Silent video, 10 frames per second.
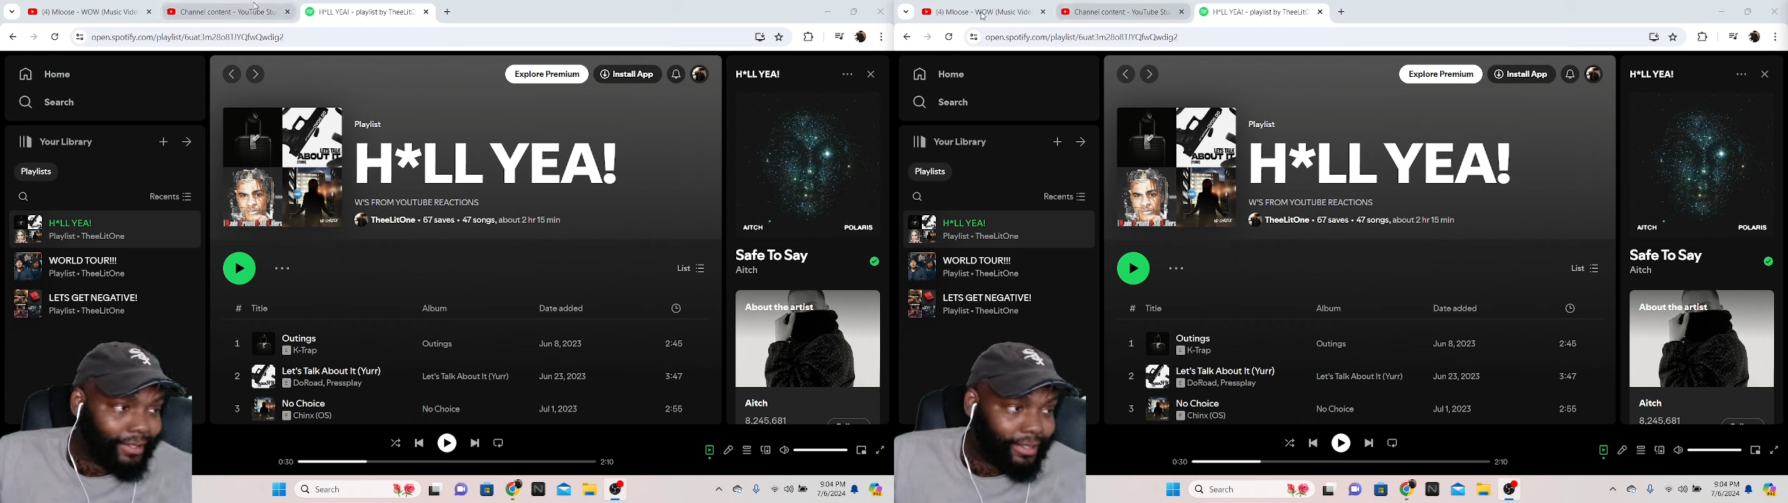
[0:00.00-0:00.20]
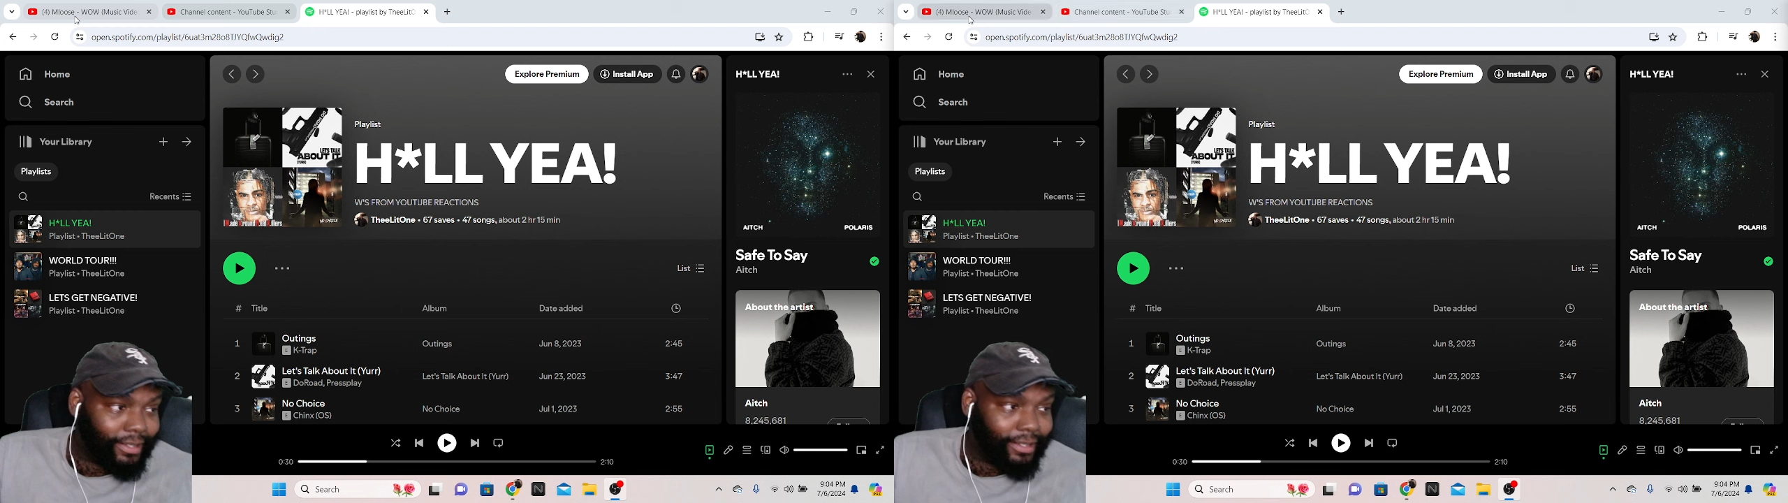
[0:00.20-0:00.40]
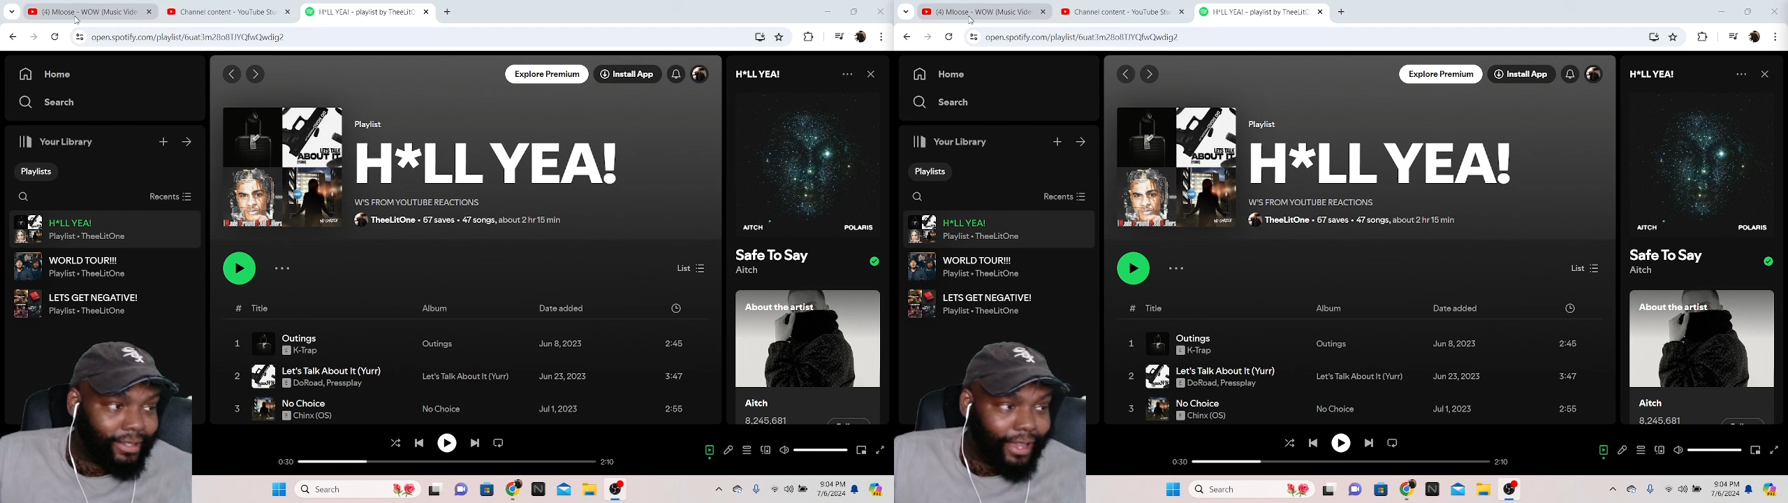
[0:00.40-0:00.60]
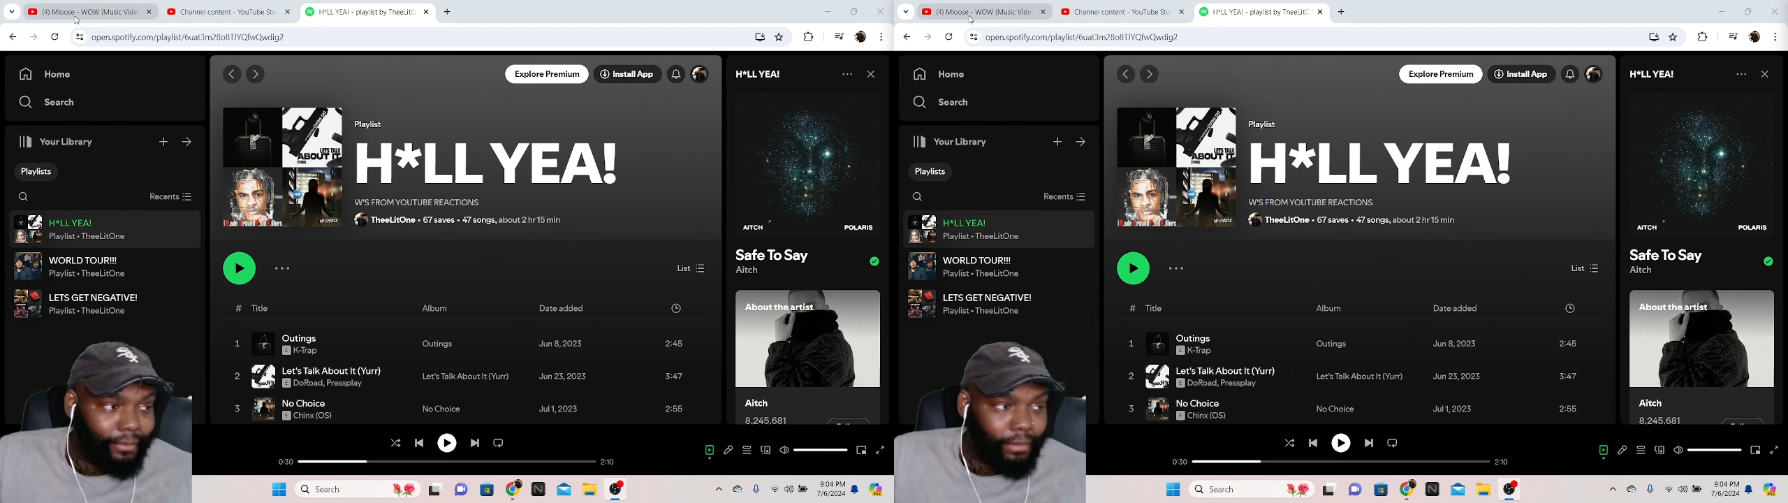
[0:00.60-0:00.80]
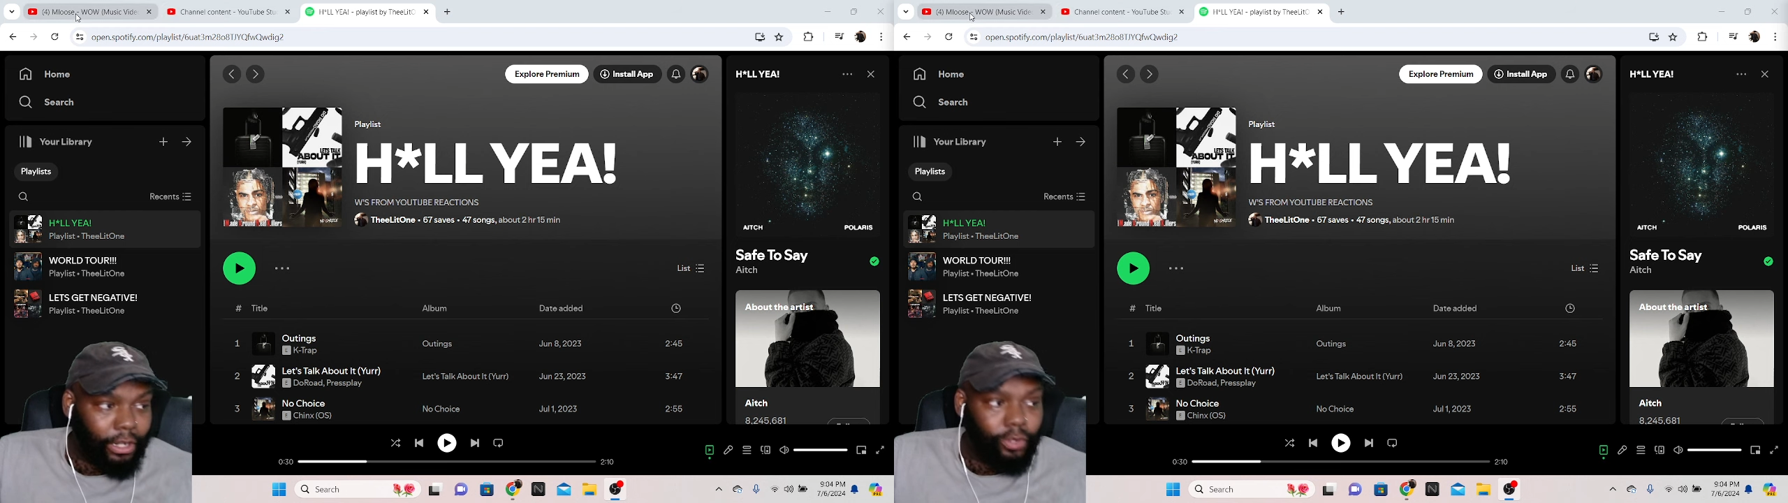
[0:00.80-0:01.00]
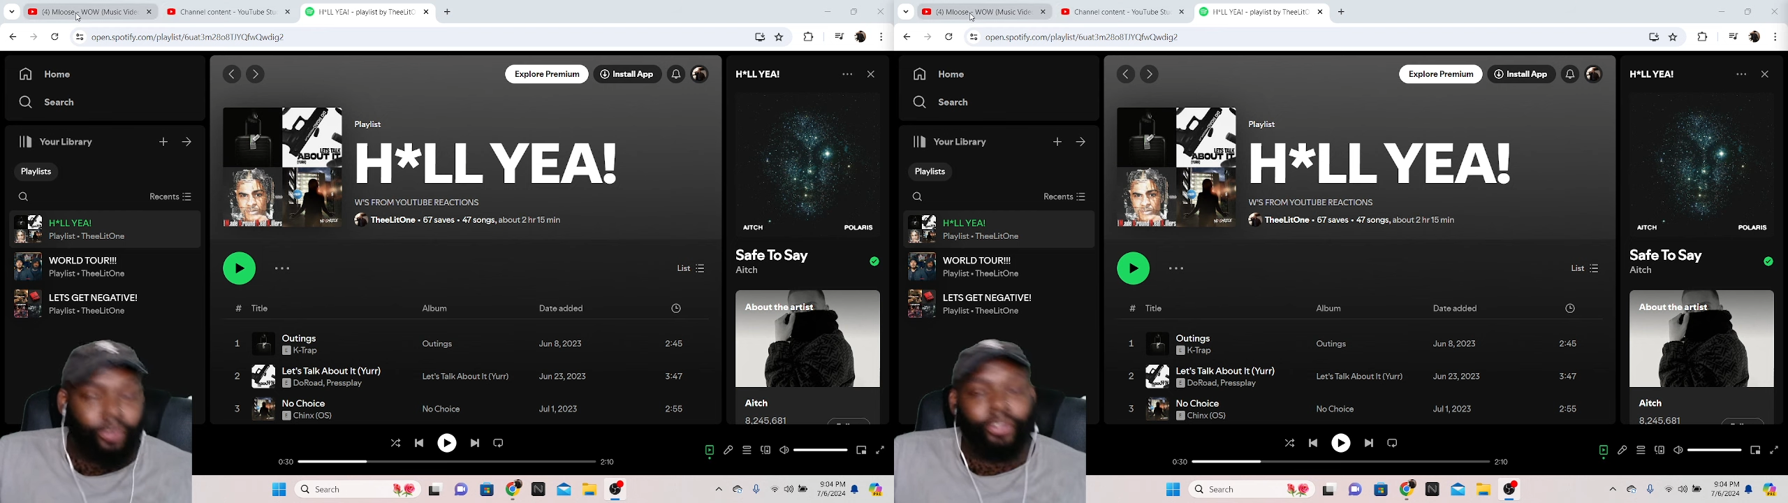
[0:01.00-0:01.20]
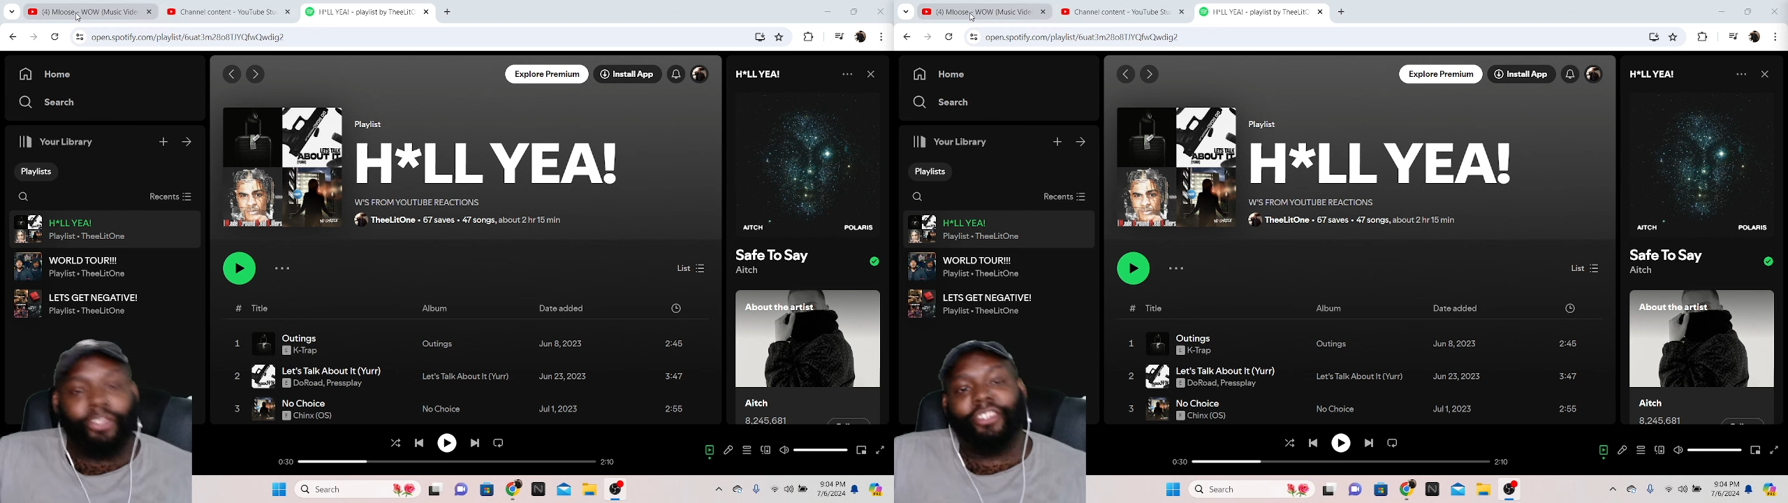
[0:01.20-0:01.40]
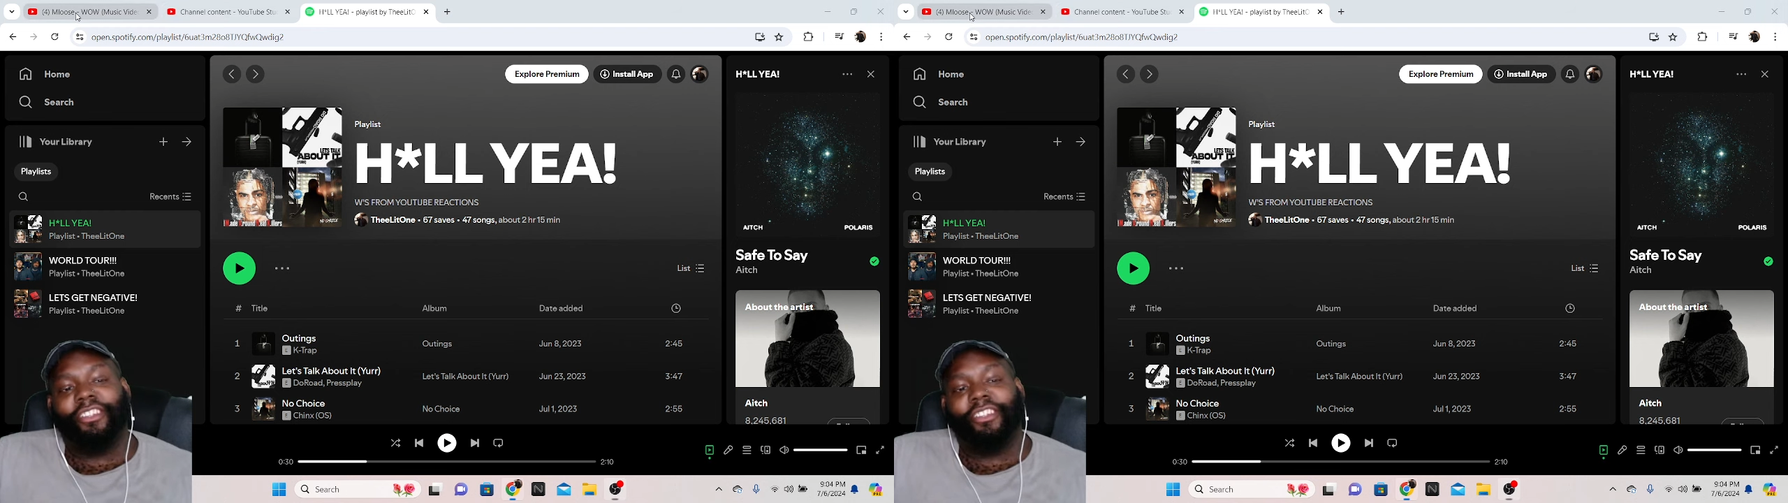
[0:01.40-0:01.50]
This is Mloose.